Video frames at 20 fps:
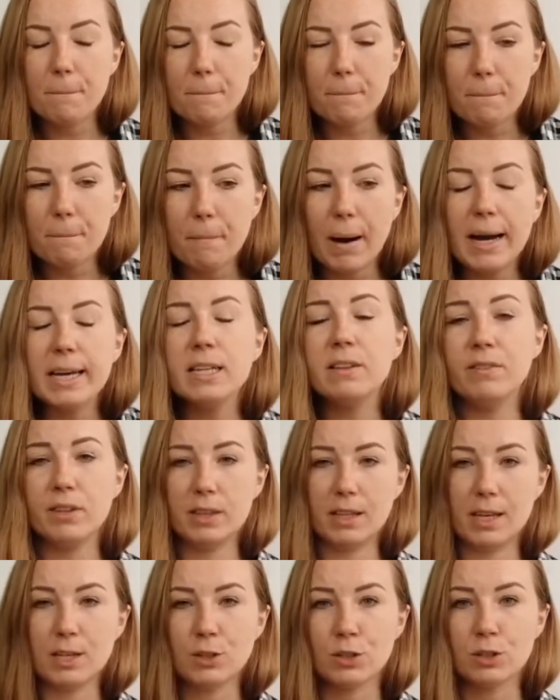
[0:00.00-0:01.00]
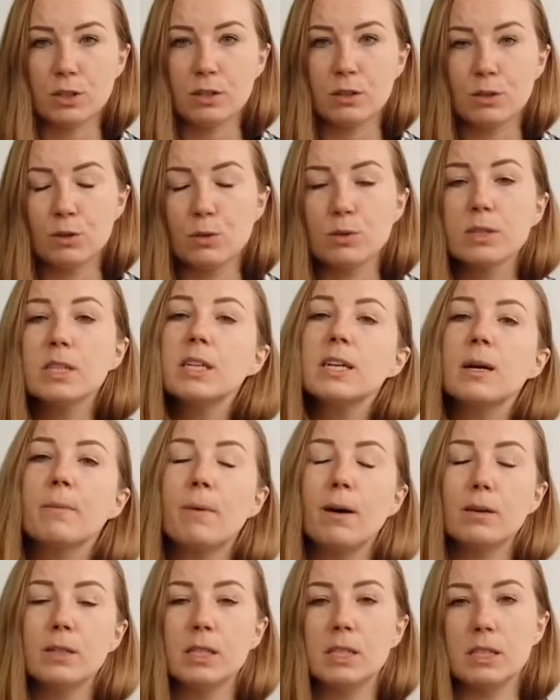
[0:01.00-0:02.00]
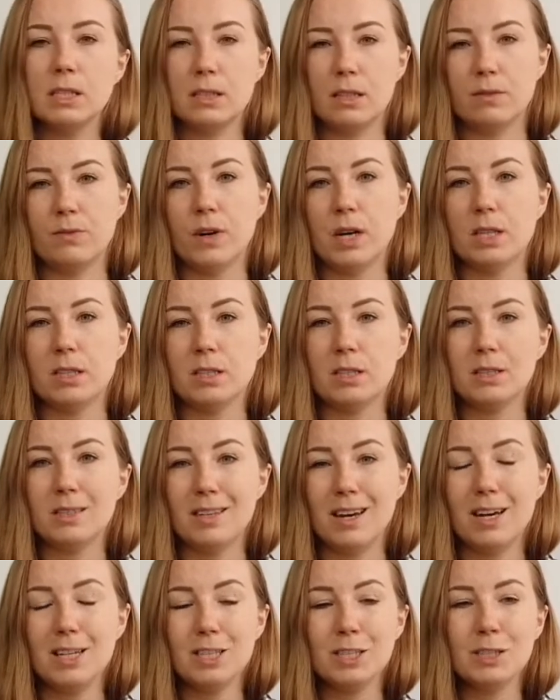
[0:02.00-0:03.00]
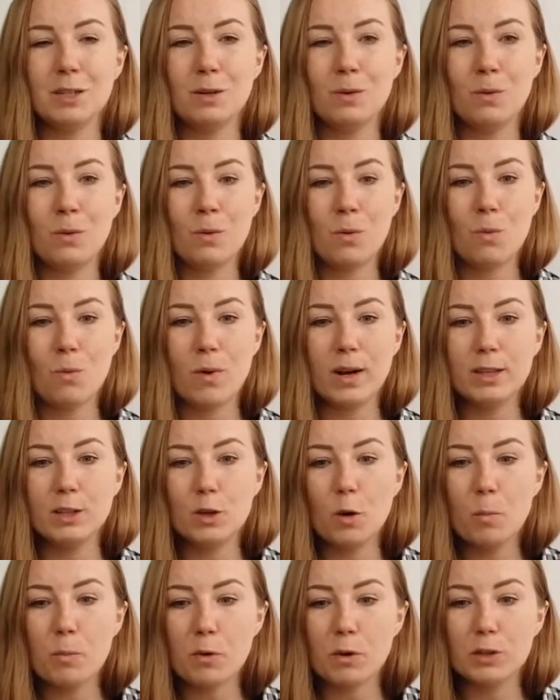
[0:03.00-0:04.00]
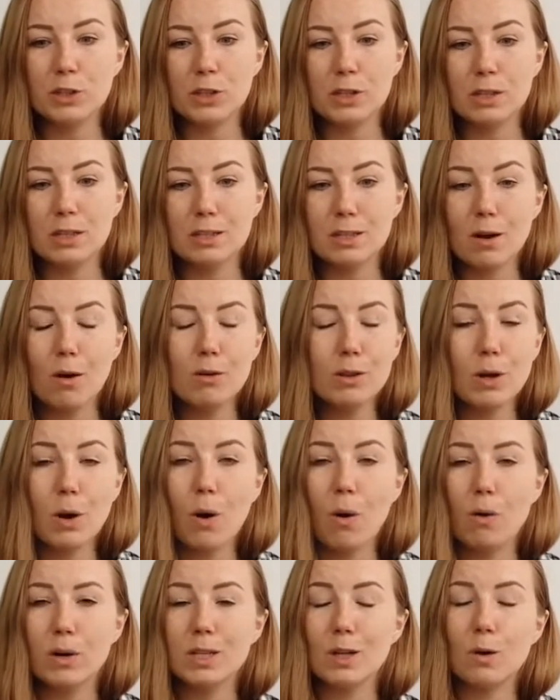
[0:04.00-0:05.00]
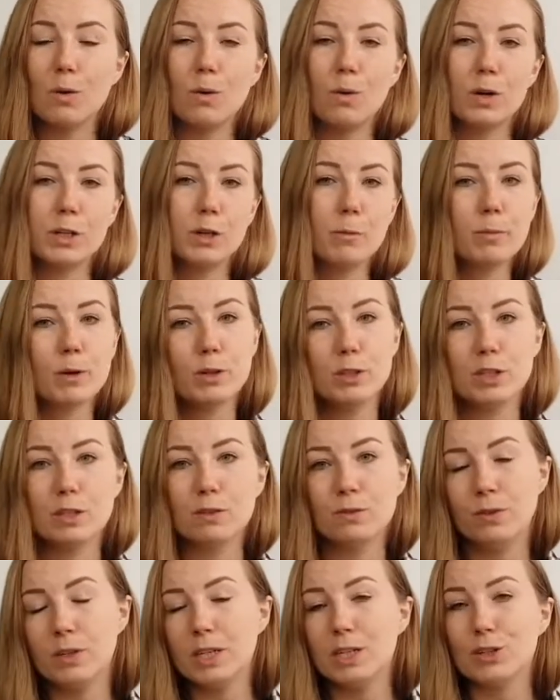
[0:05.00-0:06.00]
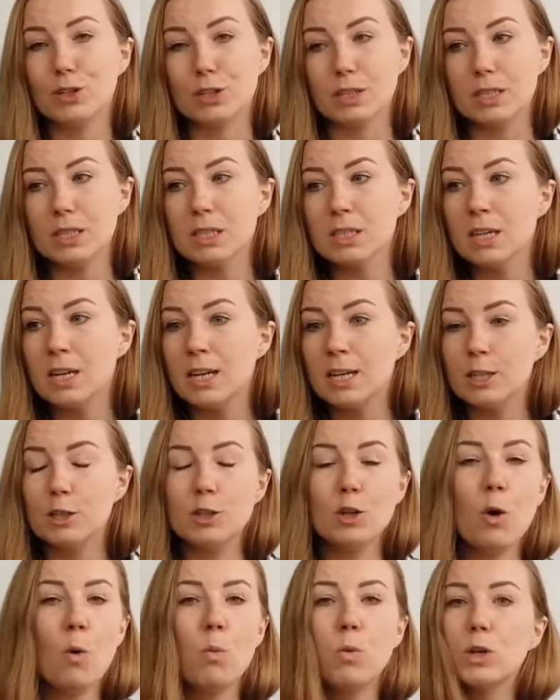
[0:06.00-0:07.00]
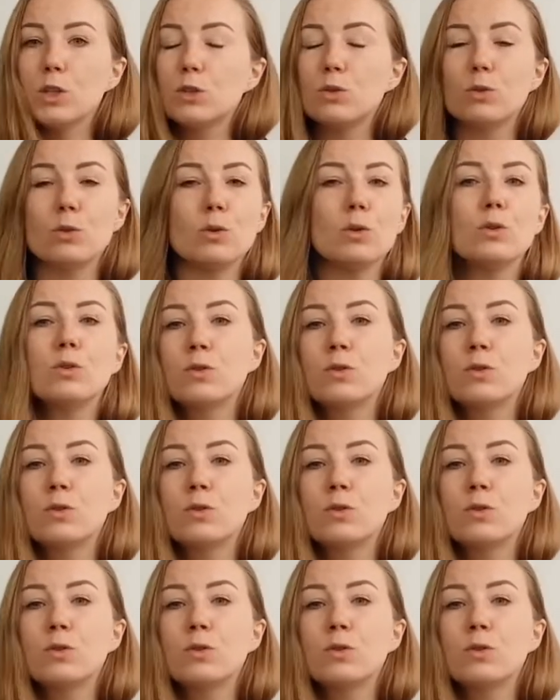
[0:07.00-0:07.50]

my invitation to think about it in advance. Yeah, so when your project is ongoing or your project finishes, you know what to look